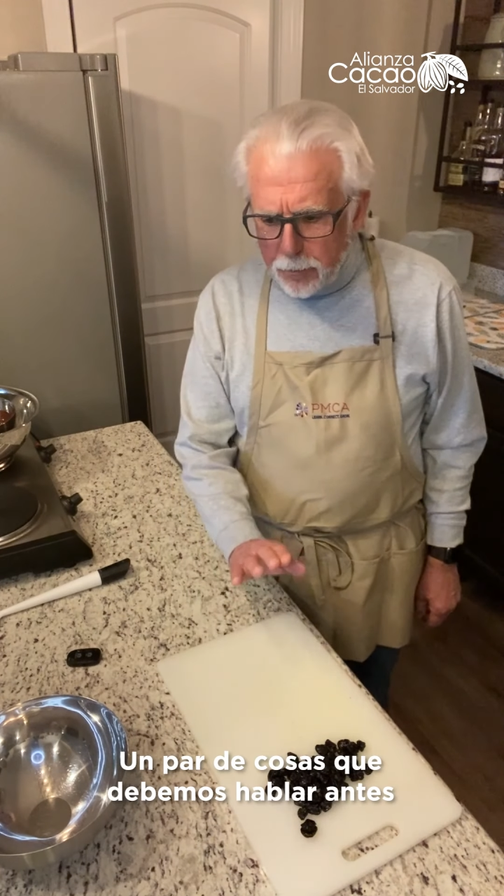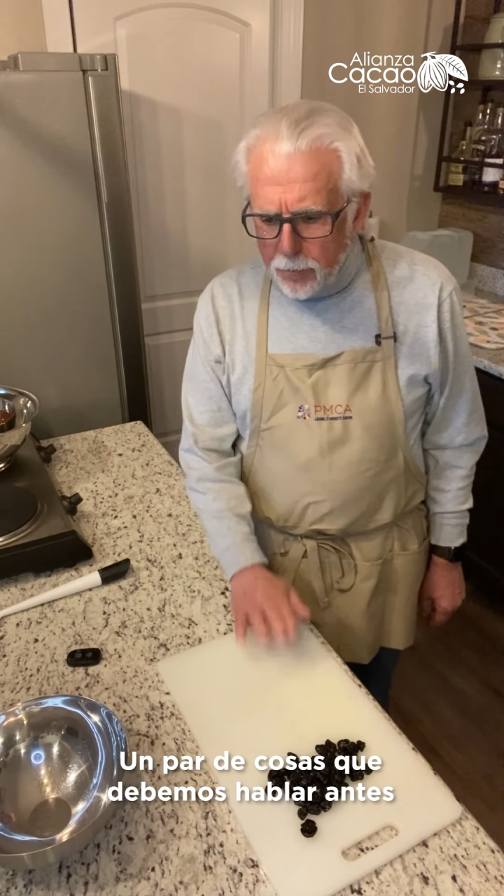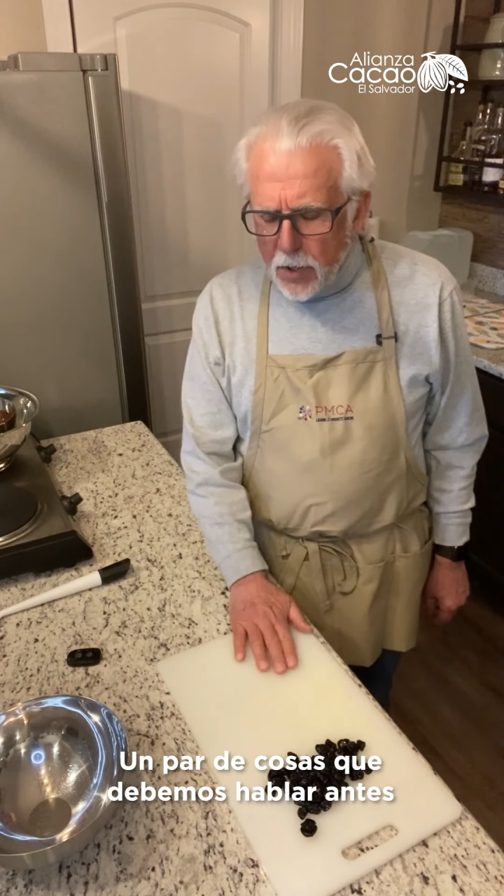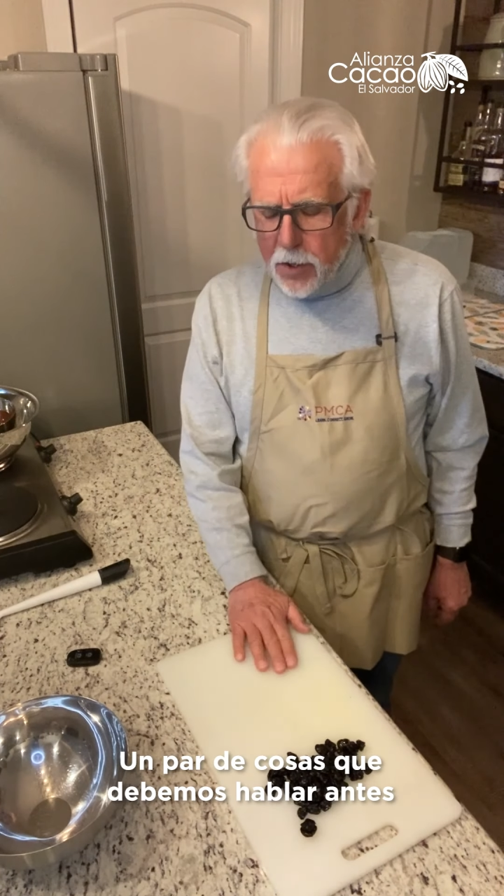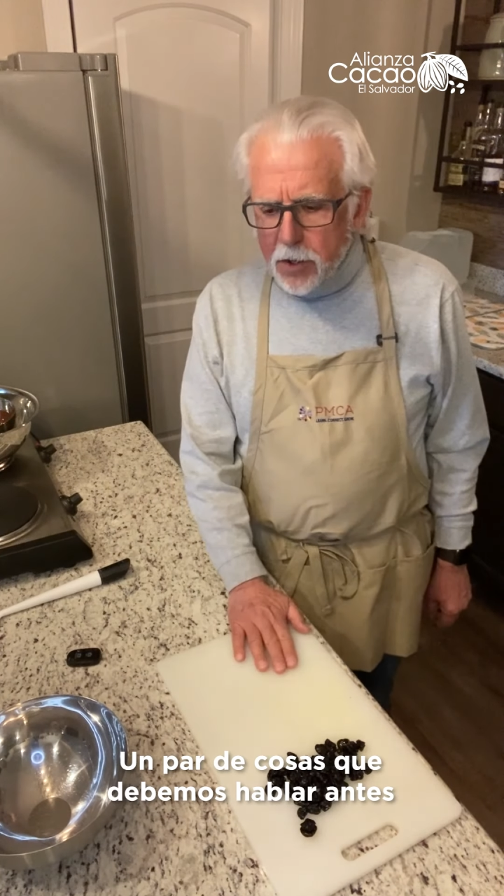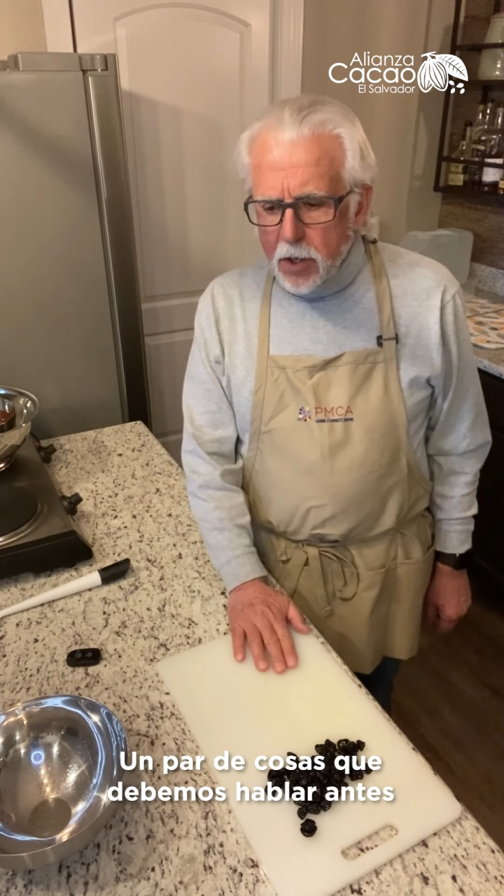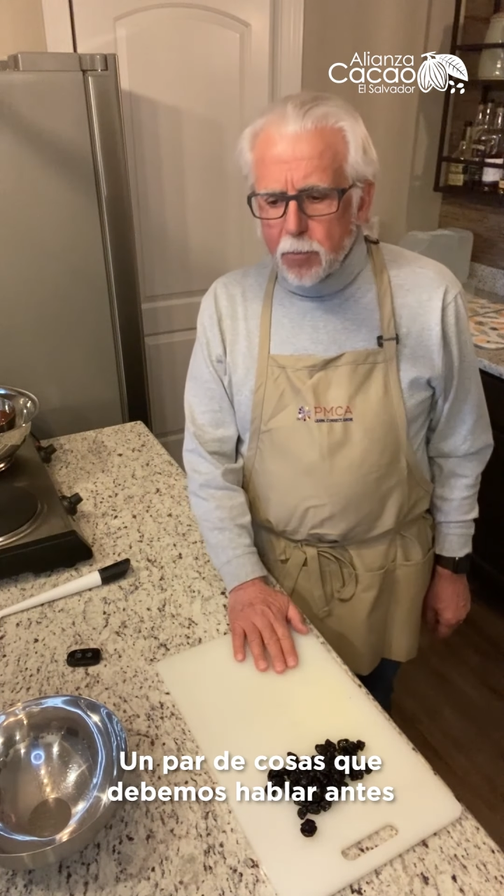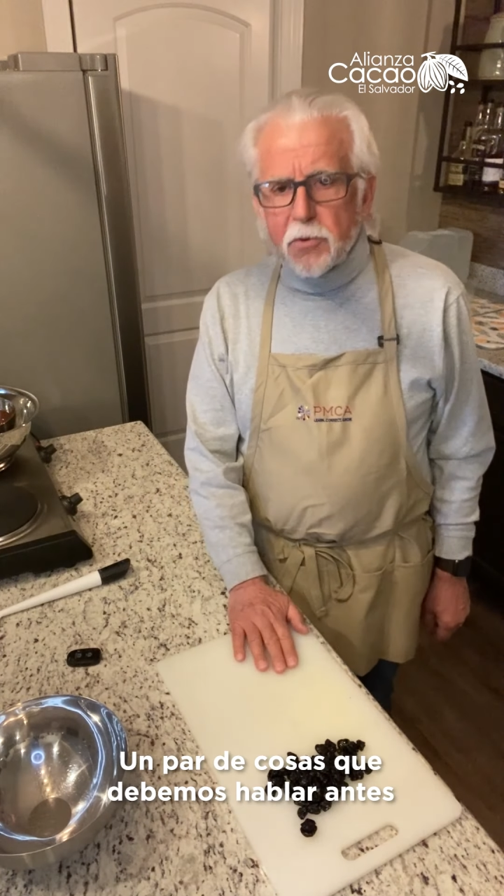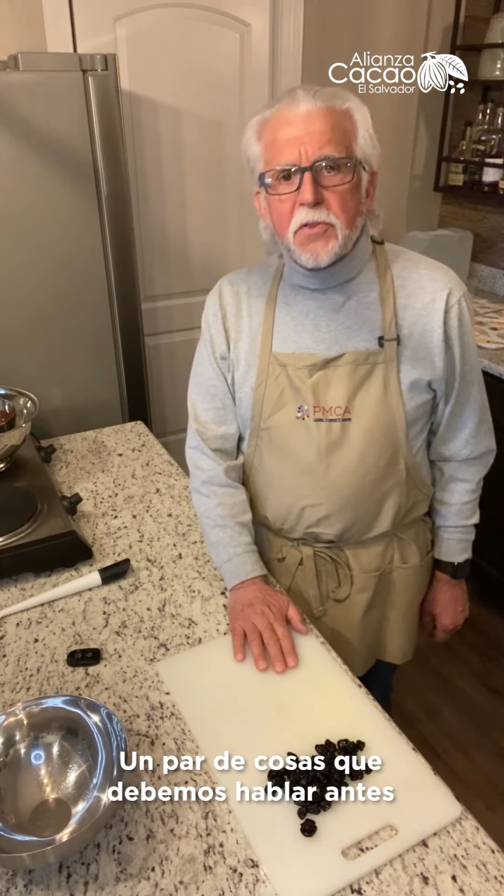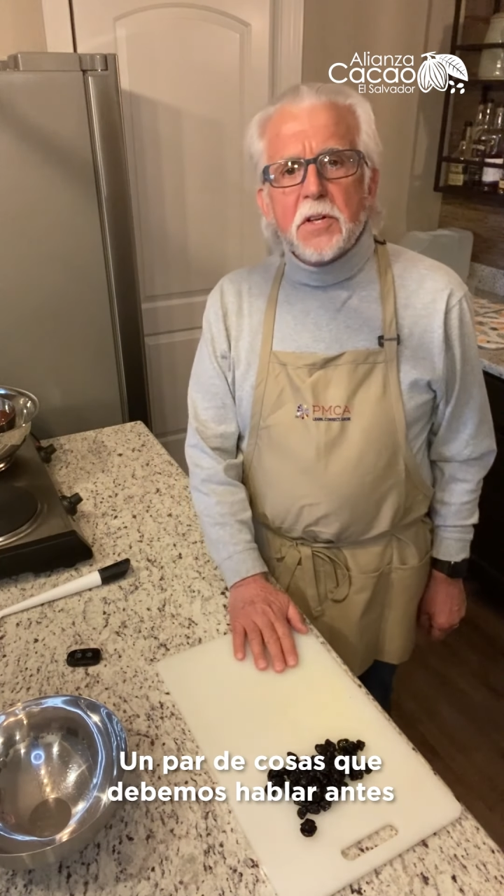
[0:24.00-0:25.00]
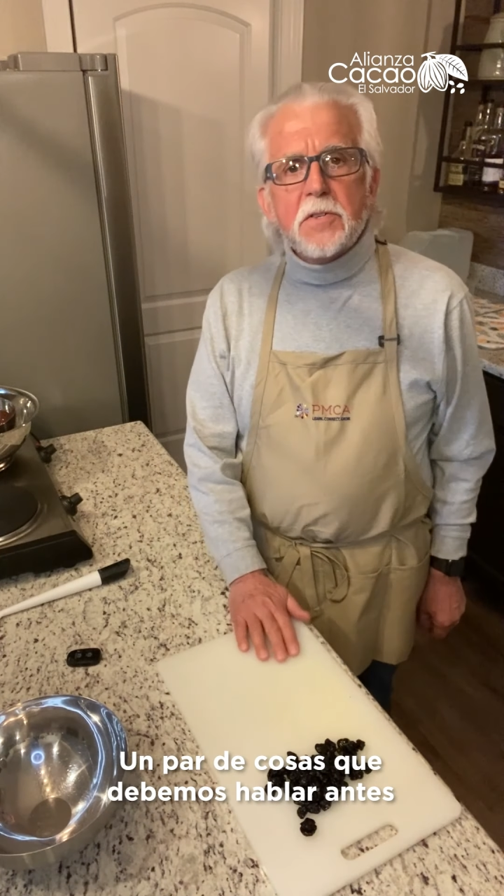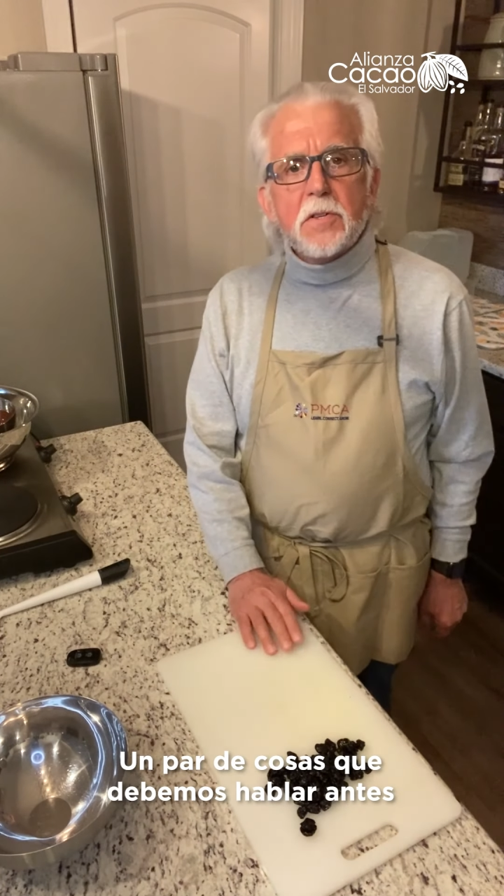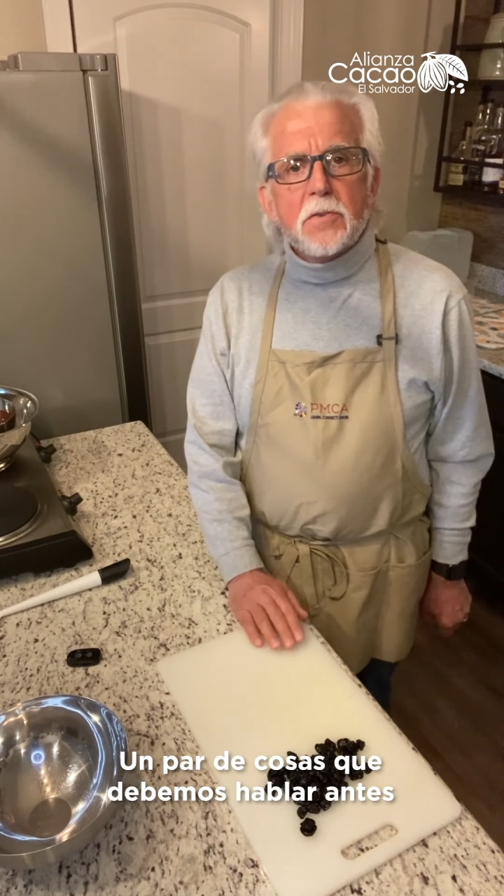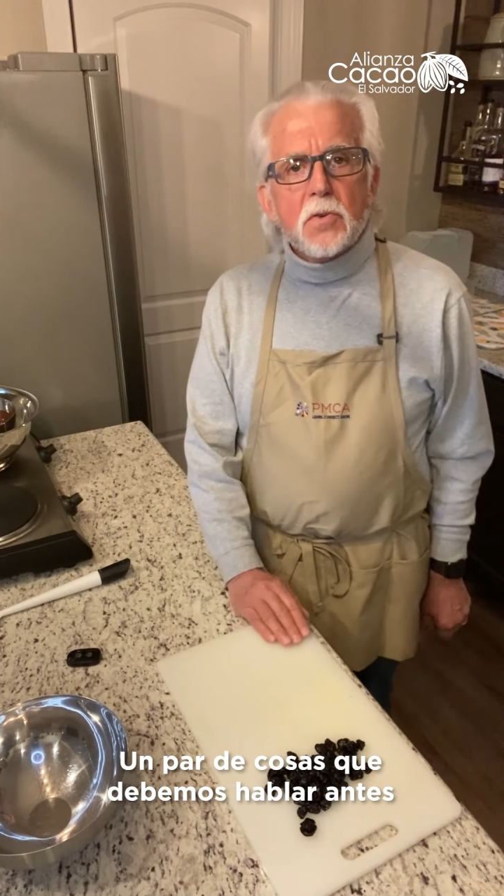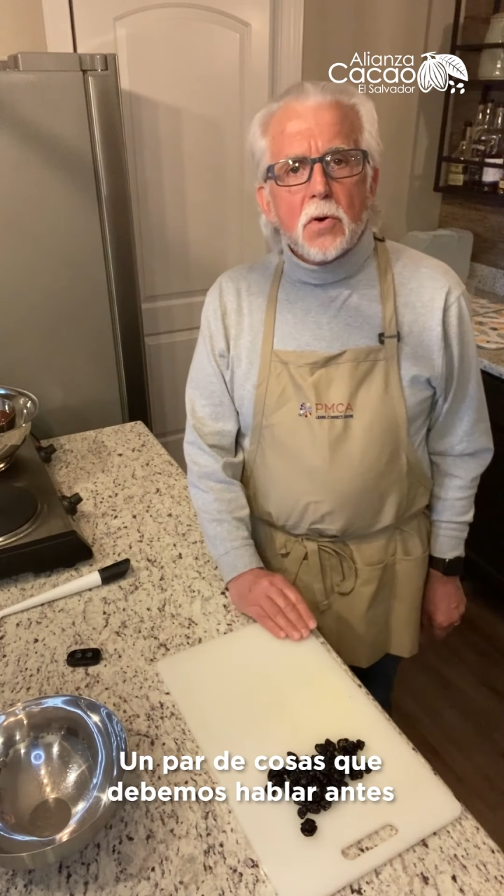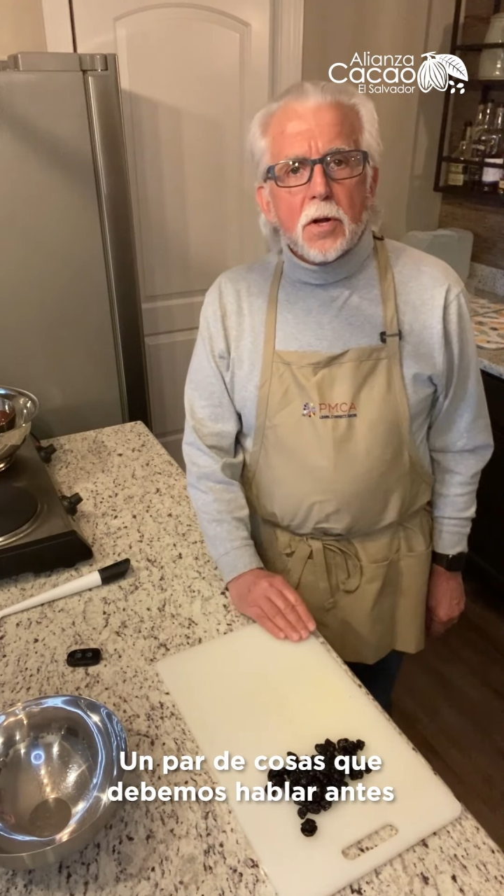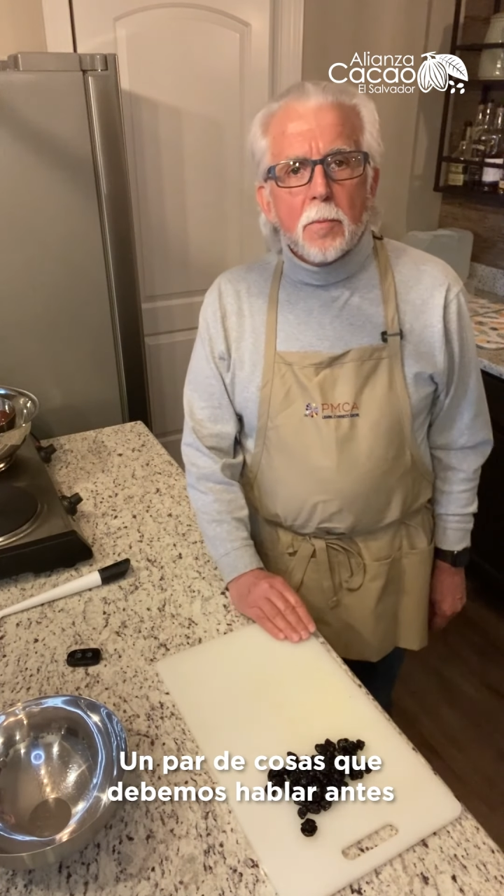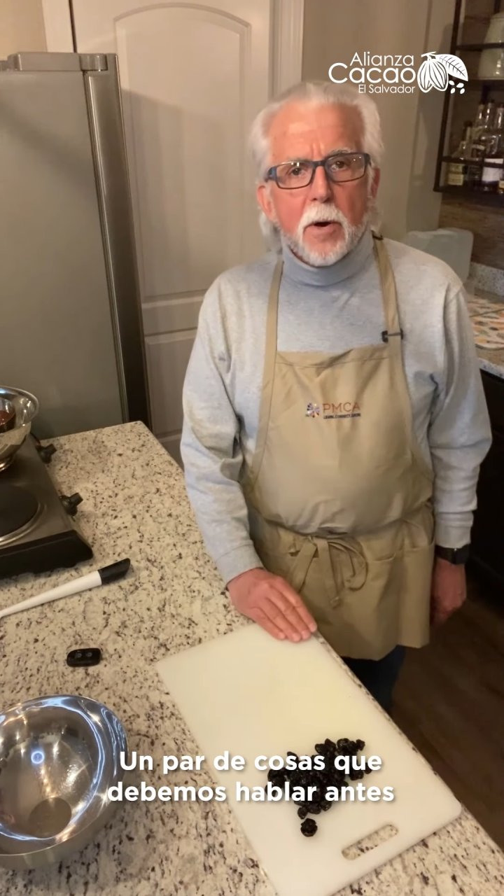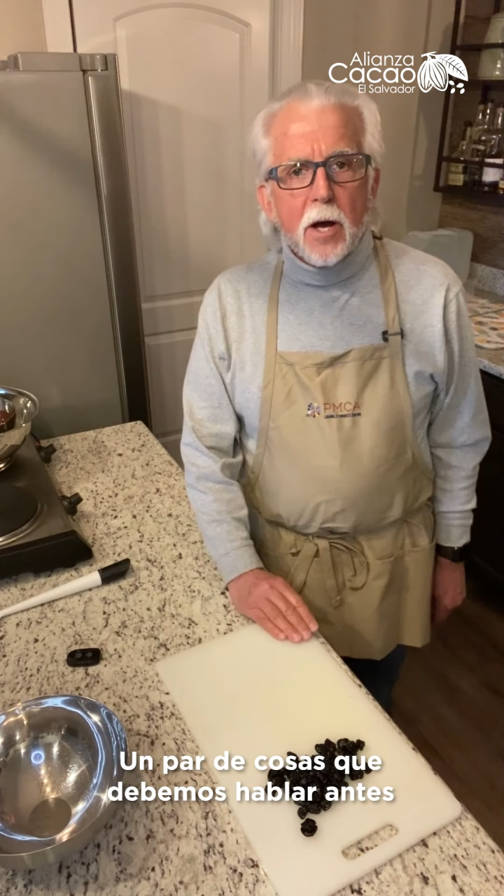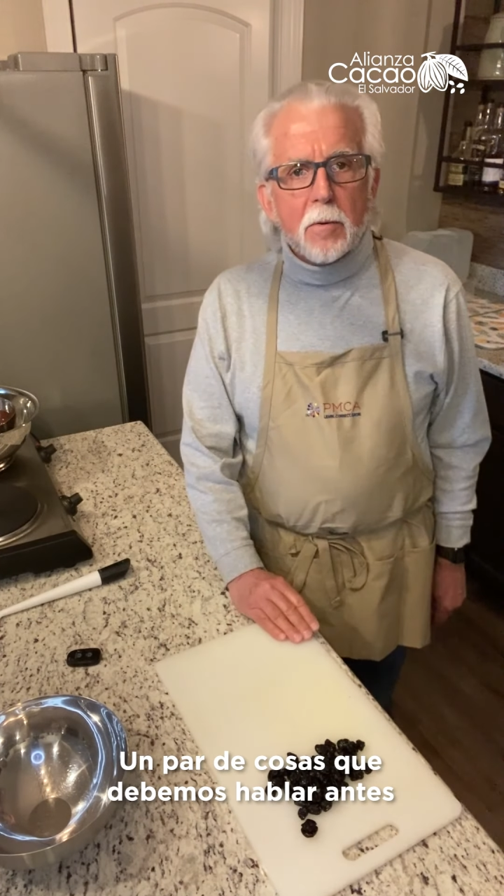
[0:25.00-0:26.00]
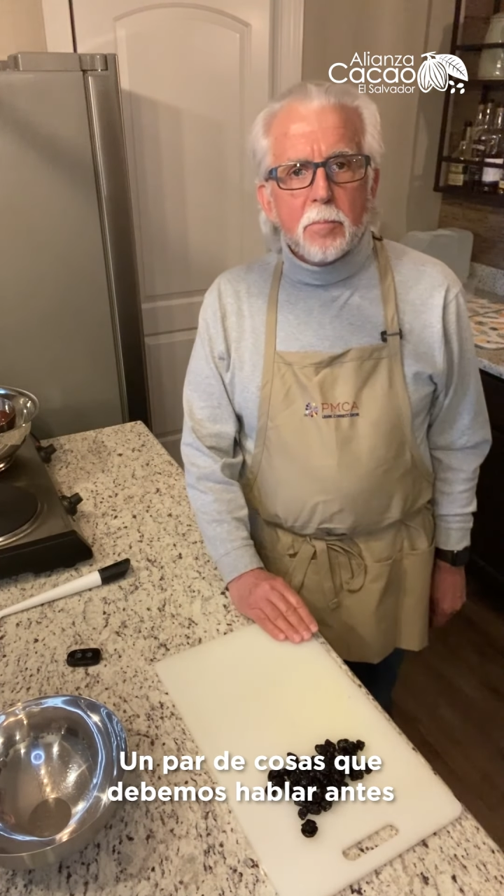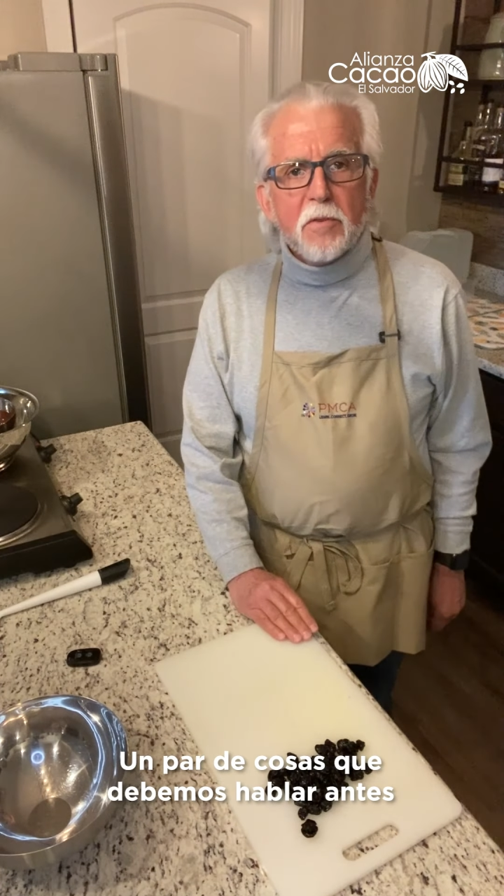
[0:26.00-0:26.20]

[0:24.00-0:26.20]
a couple of things to talk about